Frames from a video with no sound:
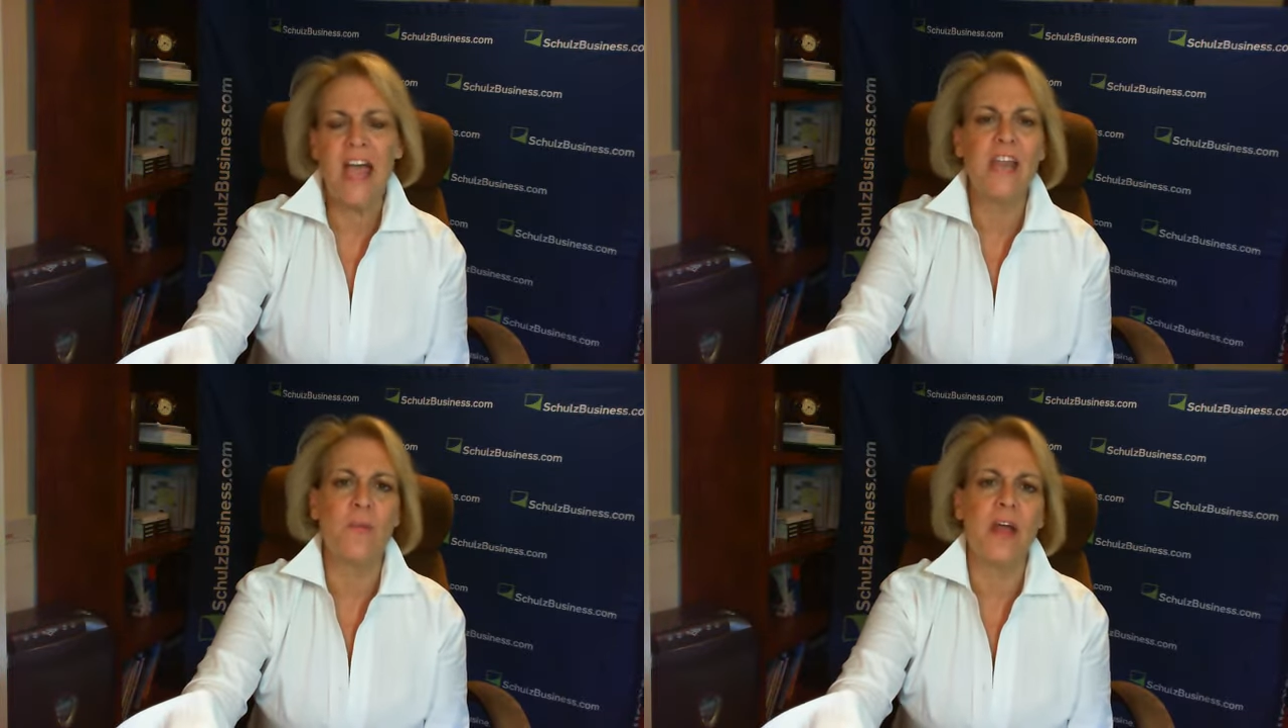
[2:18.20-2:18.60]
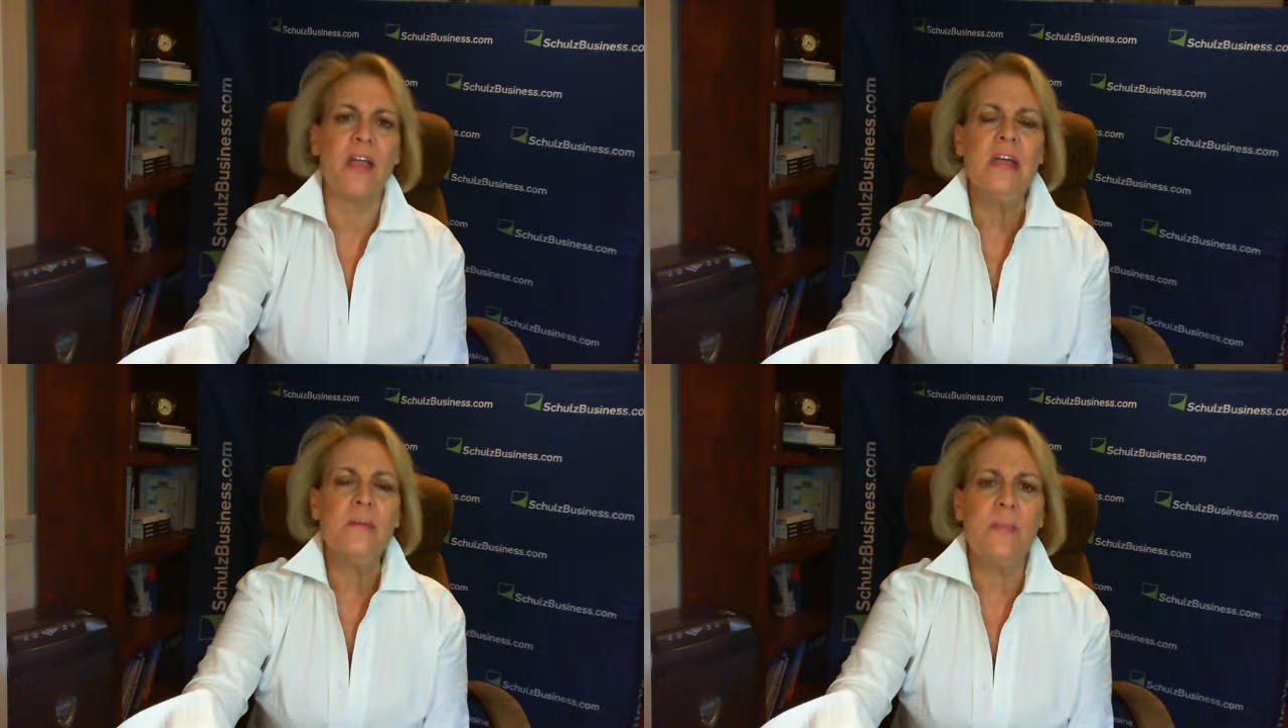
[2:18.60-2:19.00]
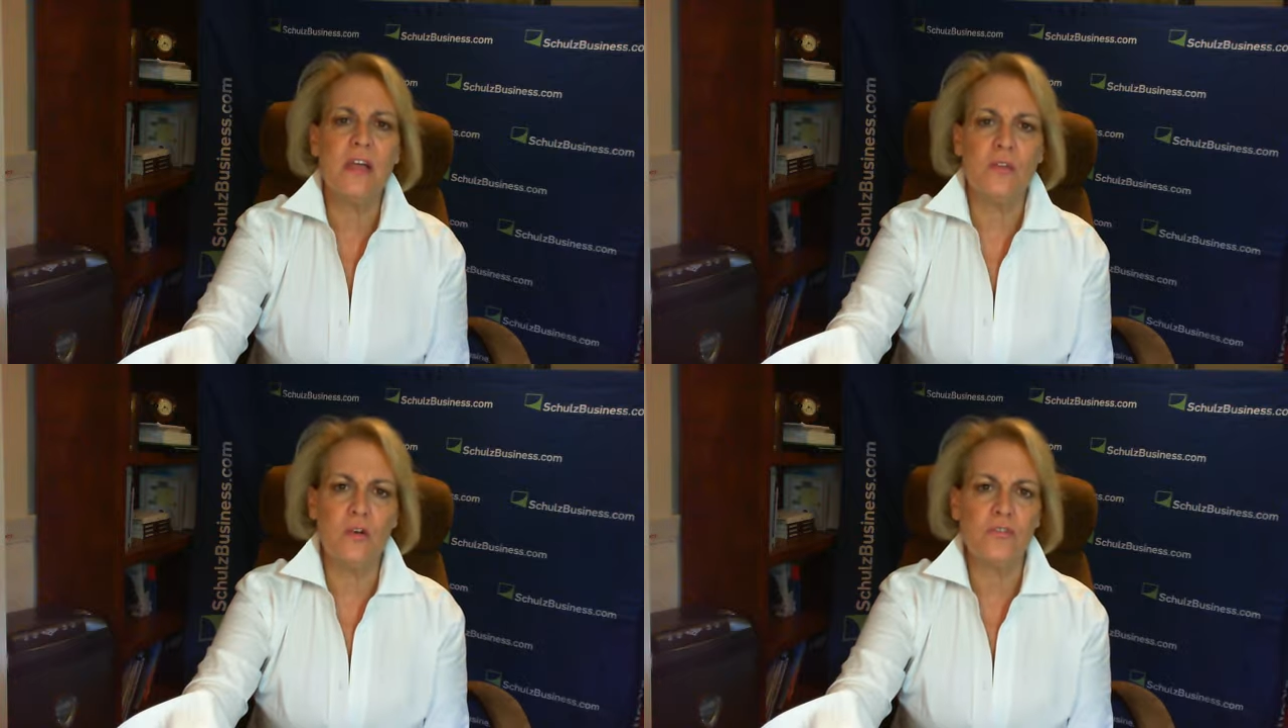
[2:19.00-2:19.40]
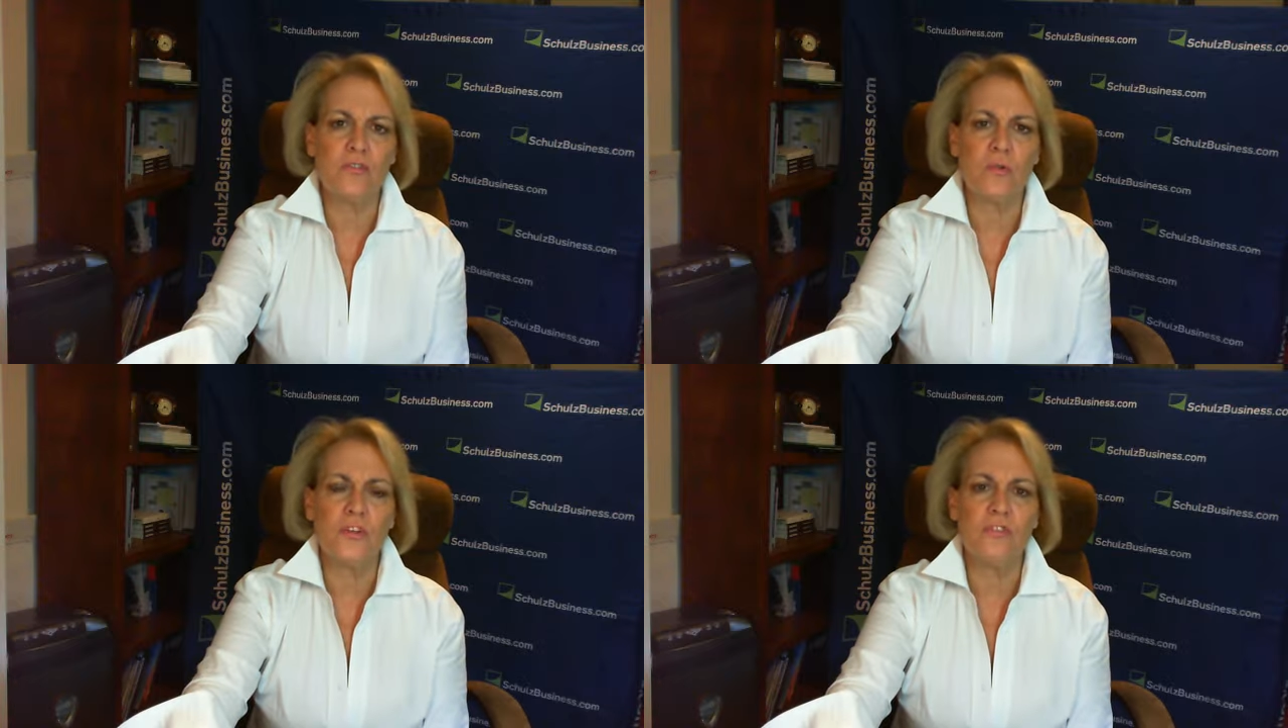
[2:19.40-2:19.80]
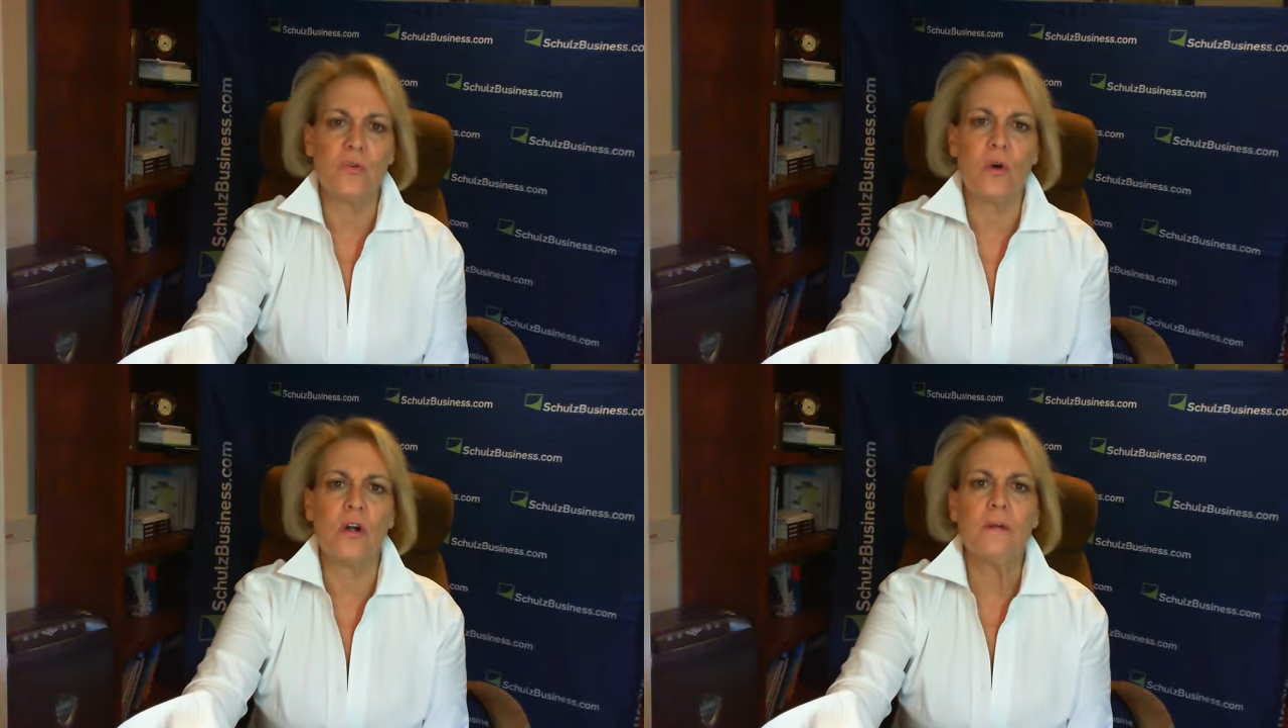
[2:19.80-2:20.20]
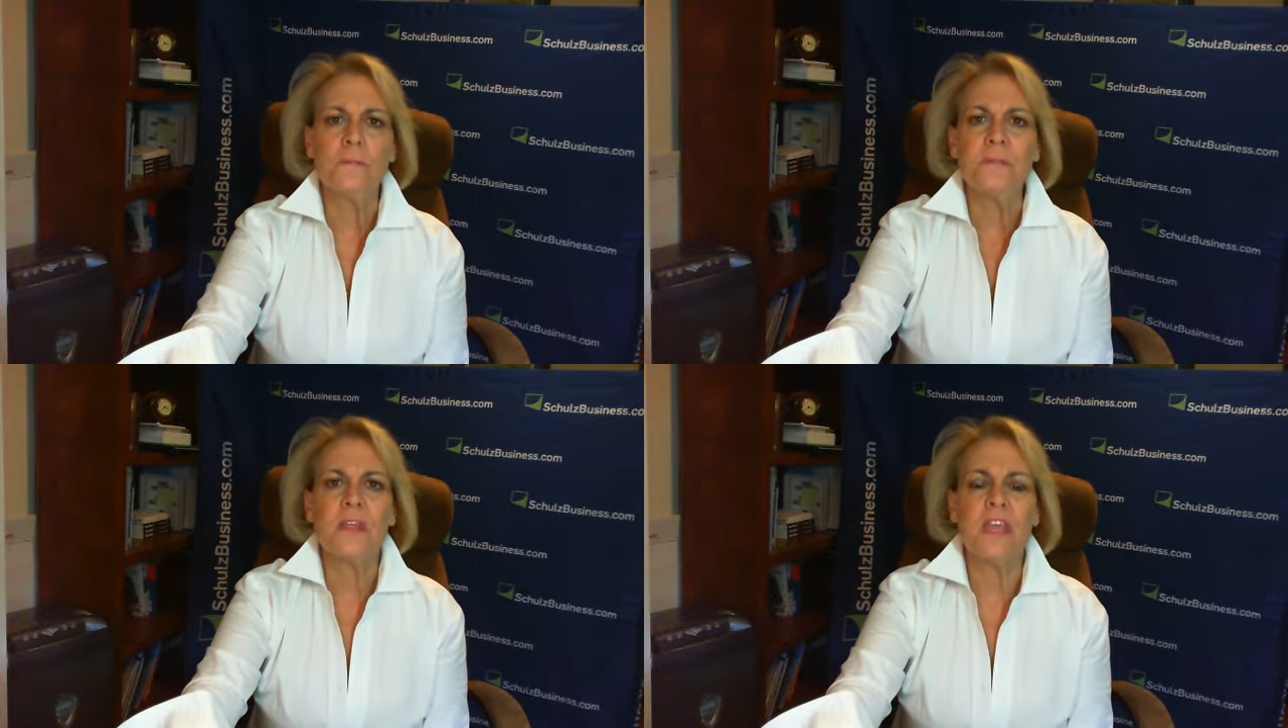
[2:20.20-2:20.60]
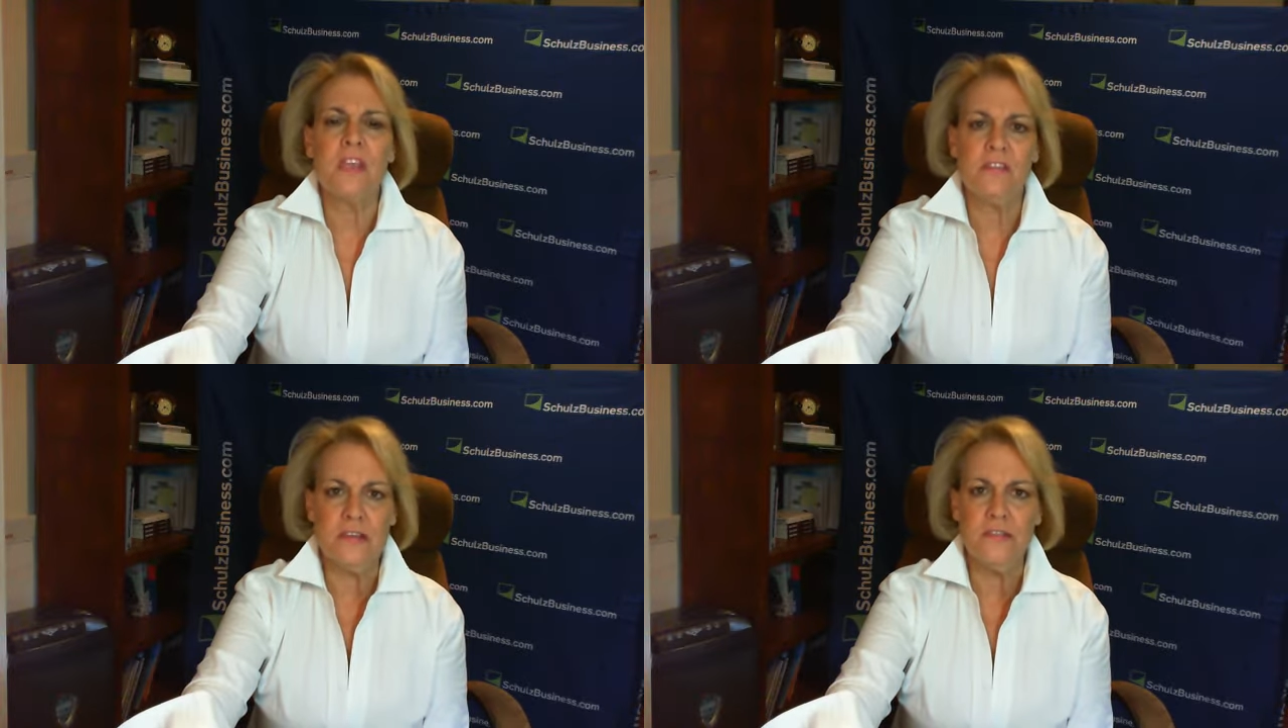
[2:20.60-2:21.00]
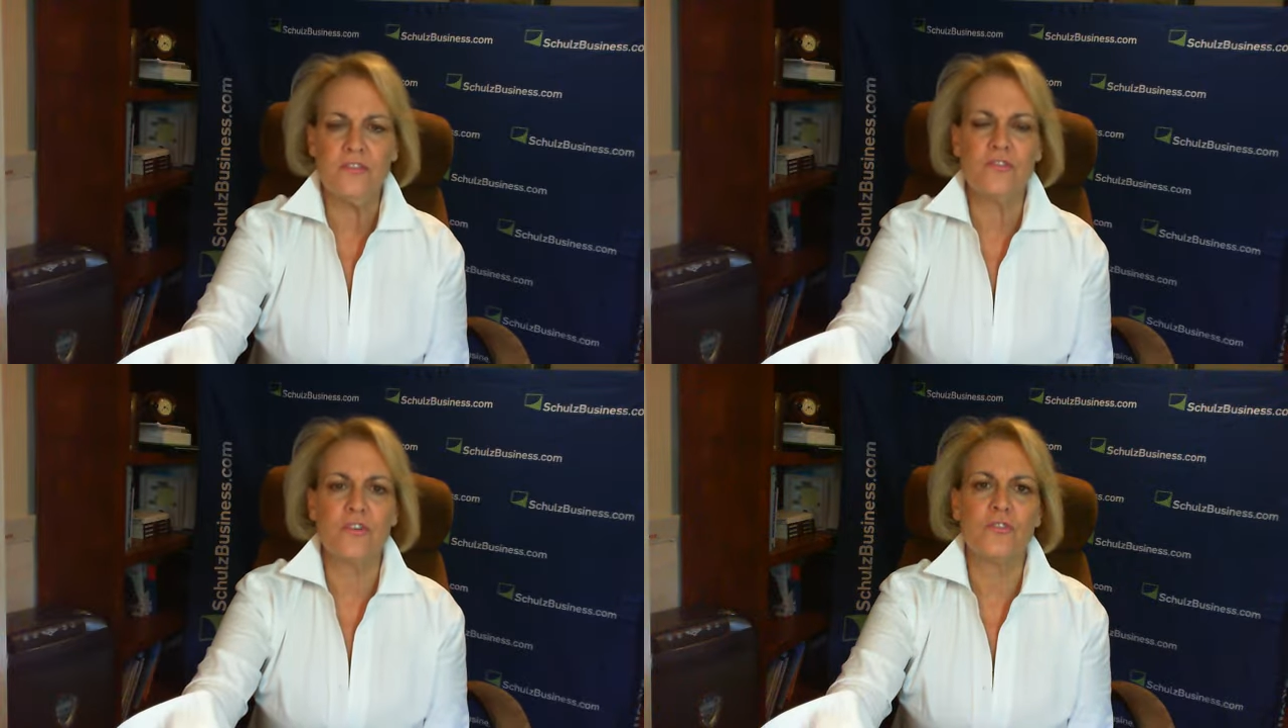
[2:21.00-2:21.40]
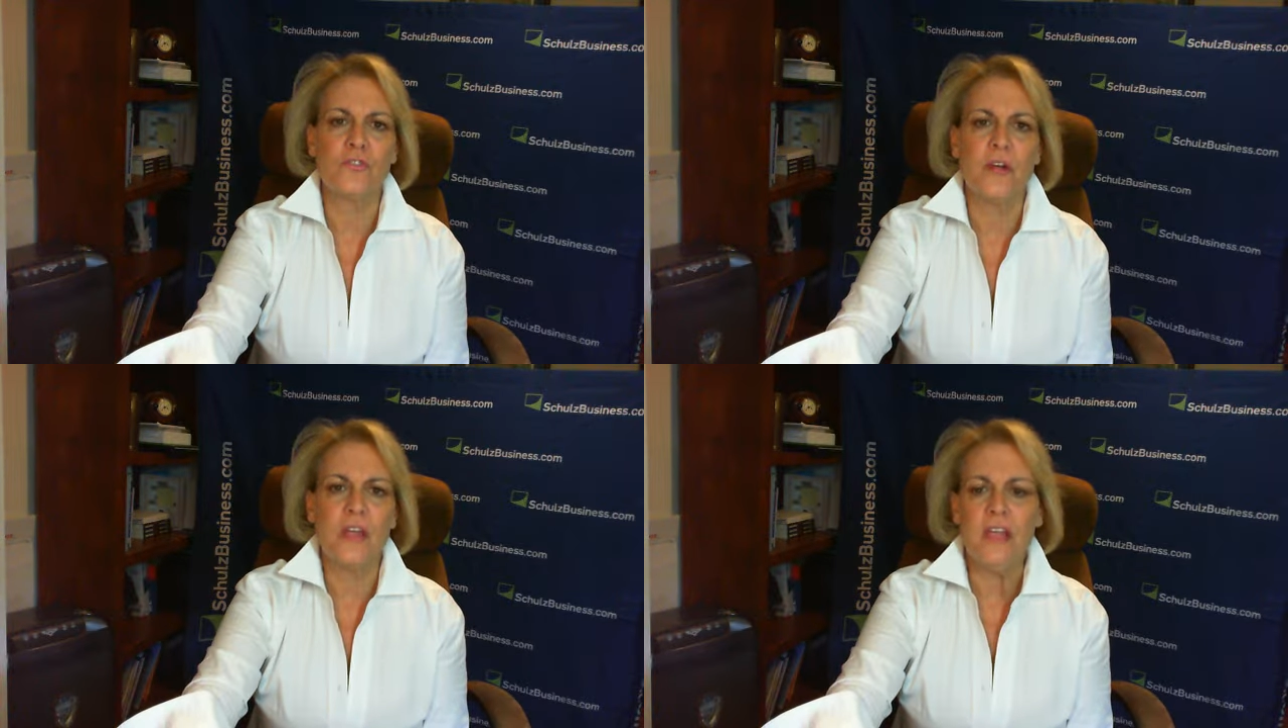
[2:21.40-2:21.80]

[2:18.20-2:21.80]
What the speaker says: Anyway, make a long story short, he did the surgery.